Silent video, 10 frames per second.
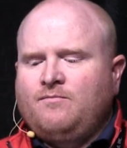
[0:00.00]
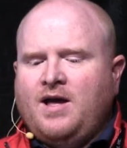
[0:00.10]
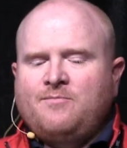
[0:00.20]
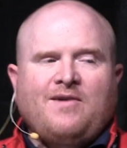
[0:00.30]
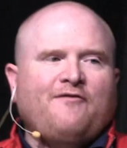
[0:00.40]

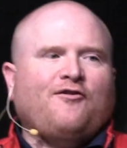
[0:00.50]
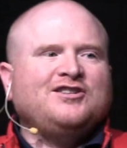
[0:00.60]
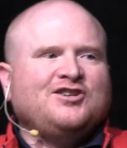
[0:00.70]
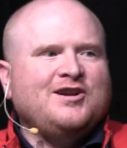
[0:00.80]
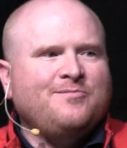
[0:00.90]
my
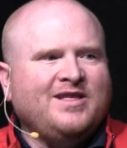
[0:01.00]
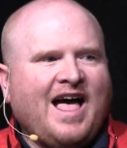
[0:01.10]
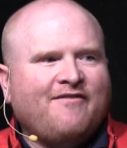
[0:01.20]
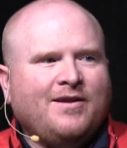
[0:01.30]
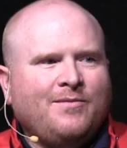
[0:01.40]
friends are going to be
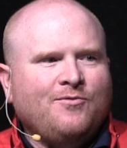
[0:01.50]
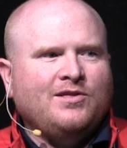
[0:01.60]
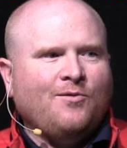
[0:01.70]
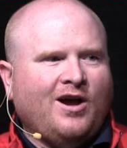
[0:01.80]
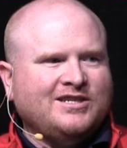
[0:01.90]
laughing at me
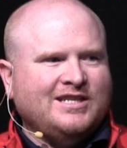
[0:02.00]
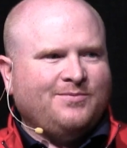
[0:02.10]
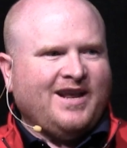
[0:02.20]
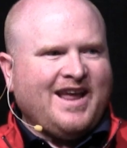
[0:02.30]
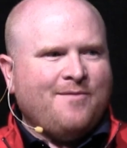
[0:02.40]
when they watch
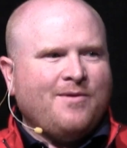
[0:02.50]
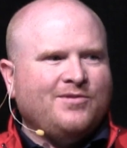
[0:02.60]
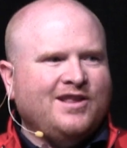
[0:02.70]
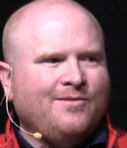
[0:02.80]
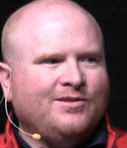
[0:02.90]
this, but I can't
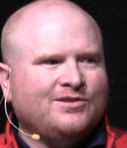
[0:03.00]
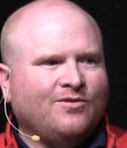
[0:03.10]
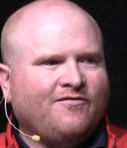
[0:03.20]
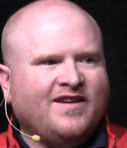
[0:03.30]
remember the name of the tool.